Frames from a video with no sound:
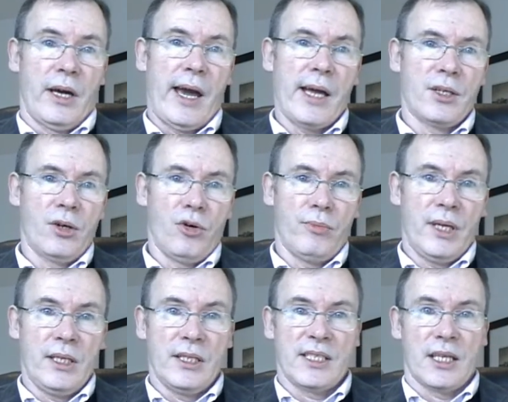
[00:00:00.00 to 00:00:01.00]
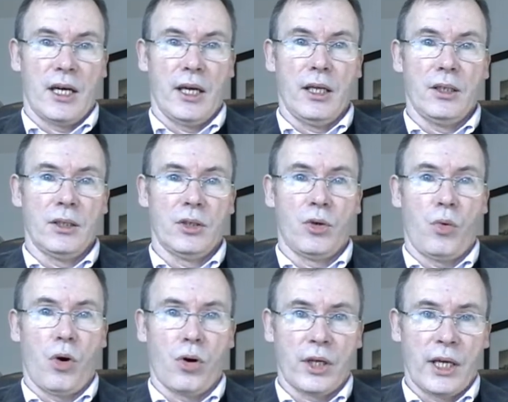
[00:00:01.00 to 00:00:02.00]
Adobe InDesign,
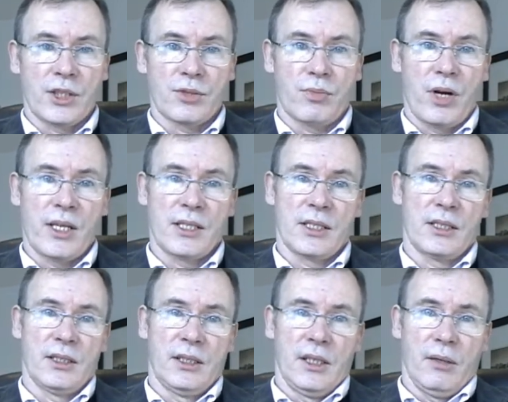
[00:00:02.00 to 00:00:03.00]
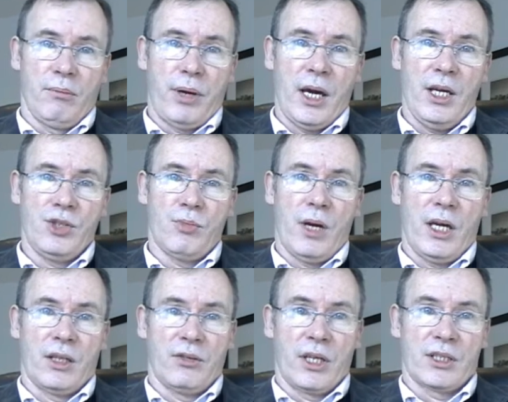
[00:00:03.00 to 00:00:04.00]
QuarkXPress,
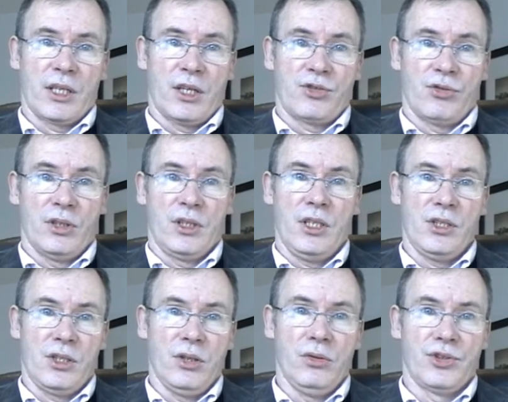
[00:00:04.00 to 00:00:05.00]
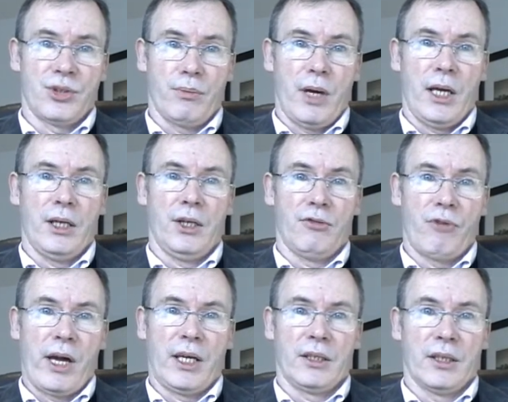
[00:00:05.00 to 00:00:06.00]
PageMaker, etc. These tools are mainly
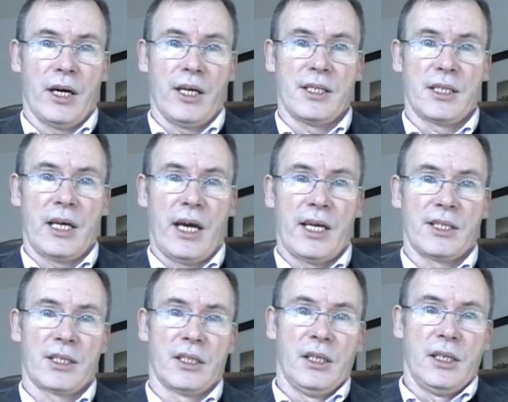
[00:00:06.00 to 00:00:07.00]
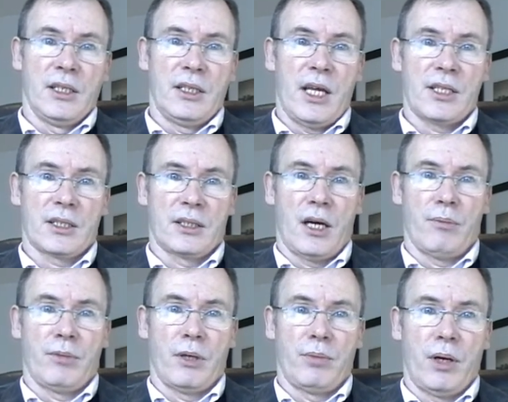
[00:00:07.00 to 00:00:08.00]
recognized as
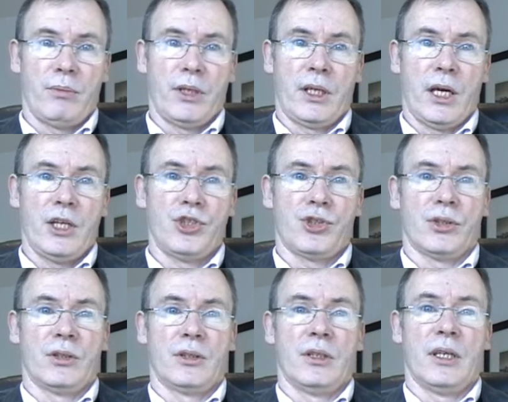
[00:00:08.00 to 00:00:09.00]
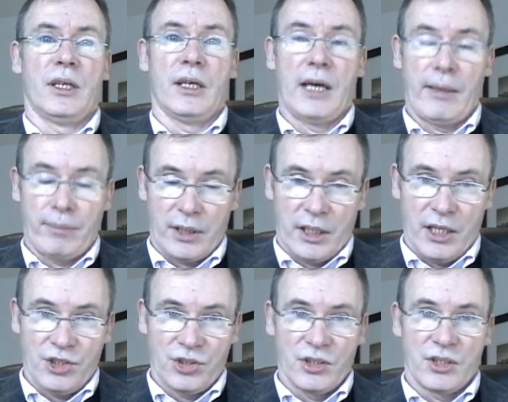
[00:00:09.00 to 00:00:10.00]
desktop publication
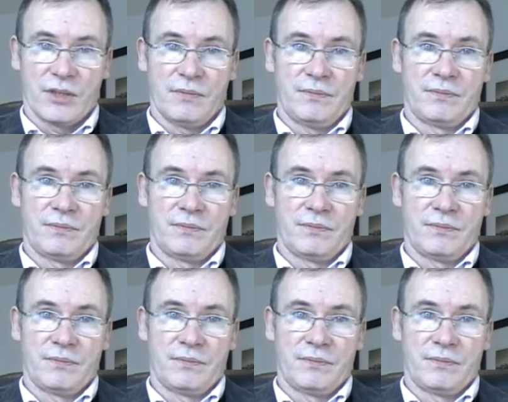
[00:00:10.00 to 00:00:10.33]
applications.